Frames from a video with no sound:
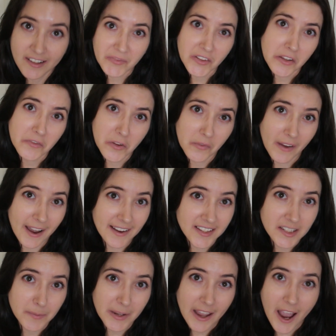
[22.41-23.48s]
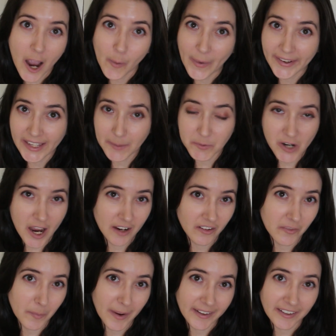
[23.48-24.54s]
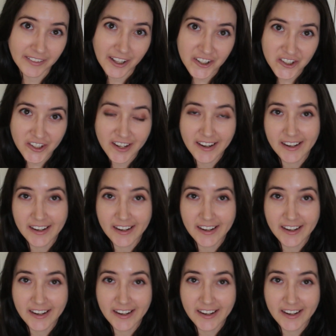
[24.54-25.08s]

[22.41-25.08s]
A few of you have asked me how I keep track of my collection,